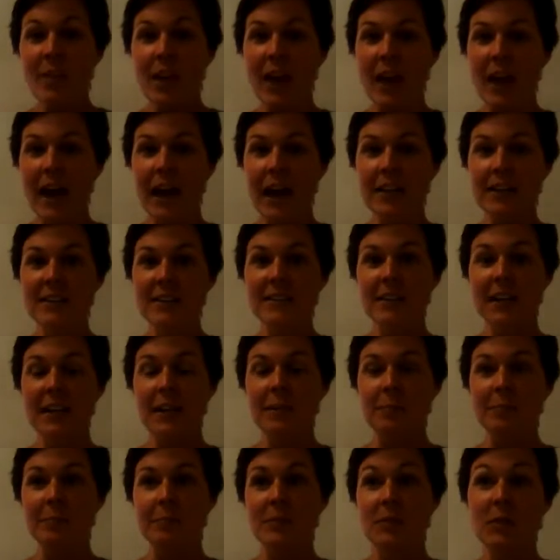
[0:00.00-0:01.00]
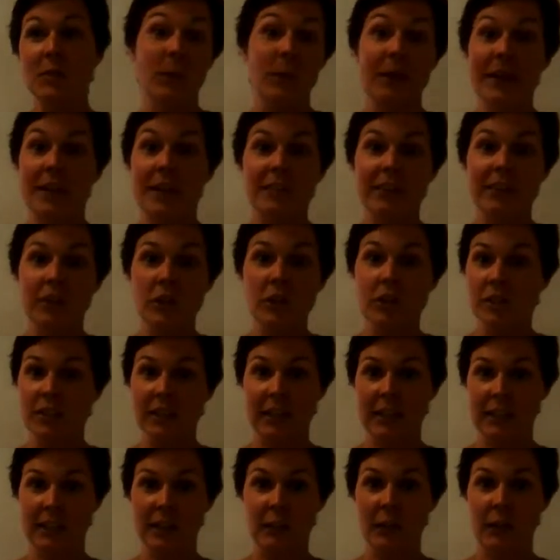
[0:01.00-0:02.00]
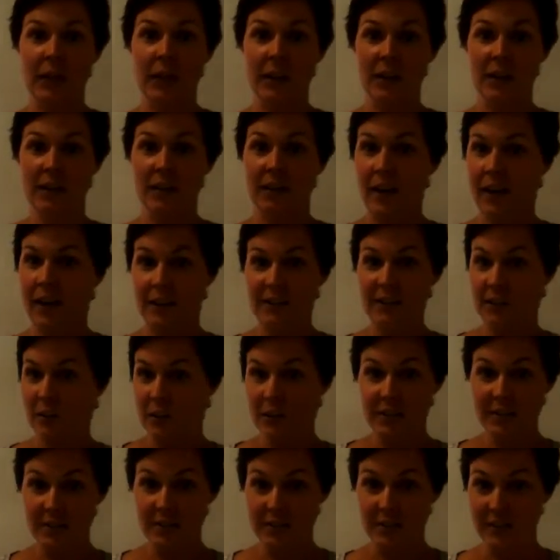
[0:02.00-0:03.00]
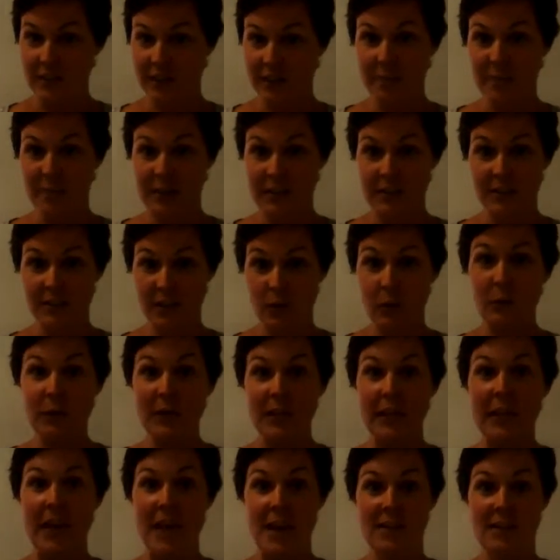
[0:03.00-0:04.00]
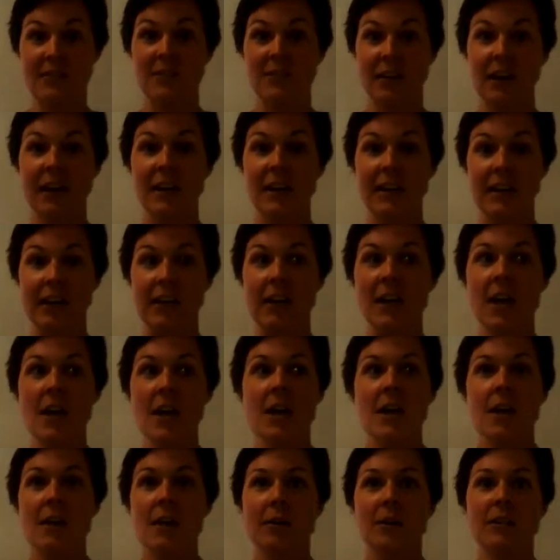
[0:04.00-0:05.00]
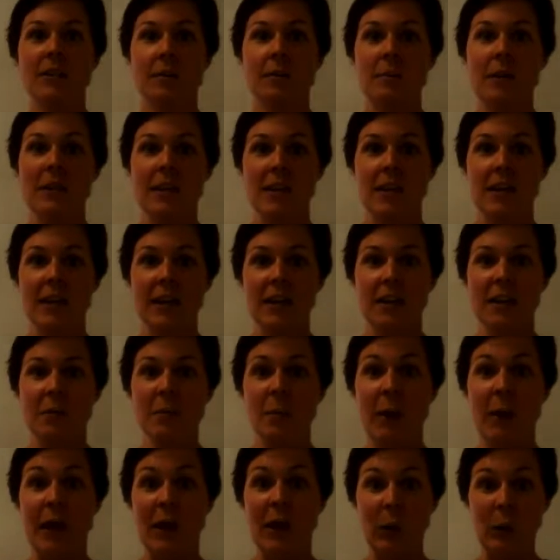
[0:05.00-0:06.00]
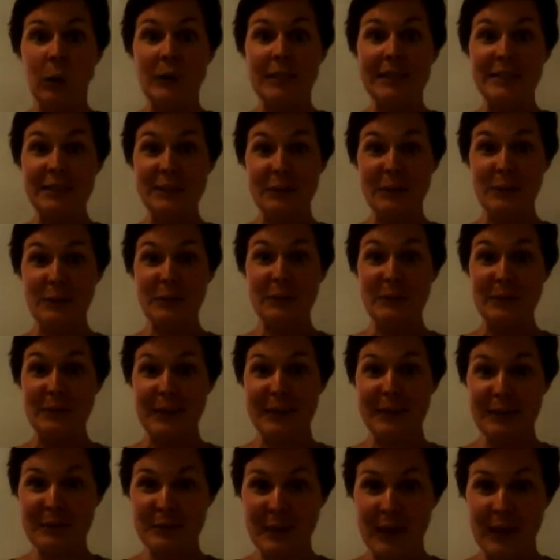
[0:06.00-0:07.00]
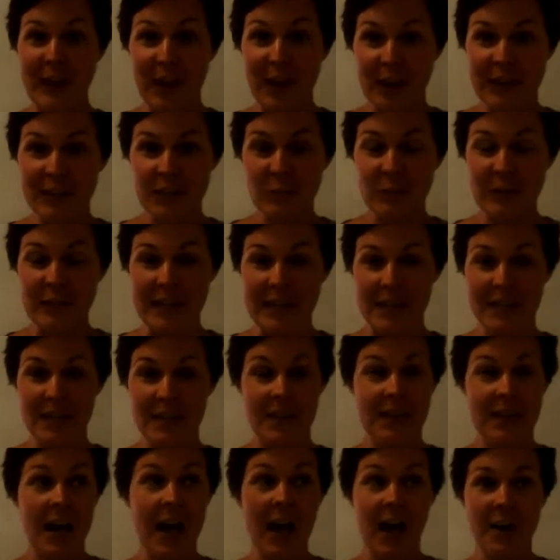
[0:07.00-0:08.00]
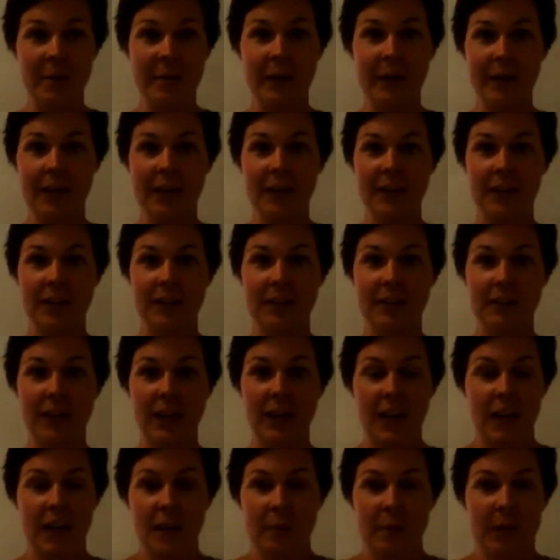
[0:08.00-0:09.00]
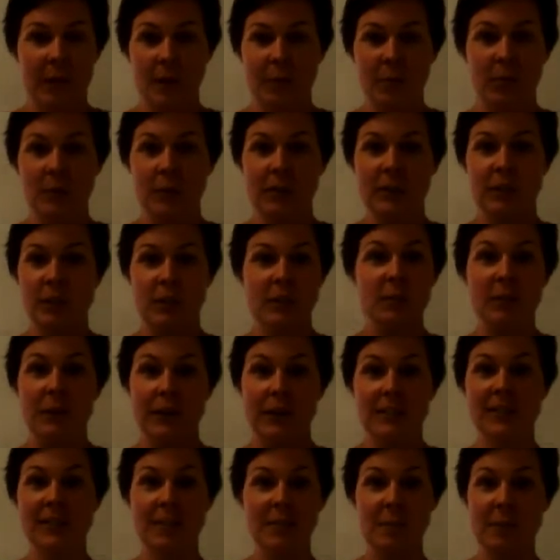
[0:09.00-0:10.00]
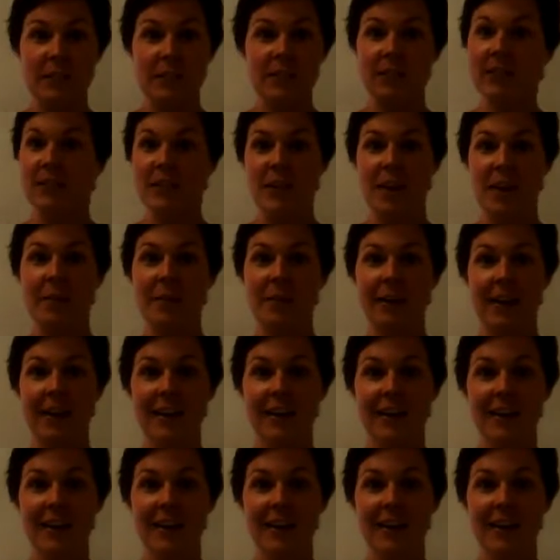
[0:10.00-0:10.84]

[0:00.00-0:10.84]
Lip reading: And so I never used to let Luke hang the clothes on the line because I would get anxiety, because I'd be thinking, oh my God, he's not doing it the way I do it. And then how am I gonna put the clothes away? It's gonna be just a nightmare.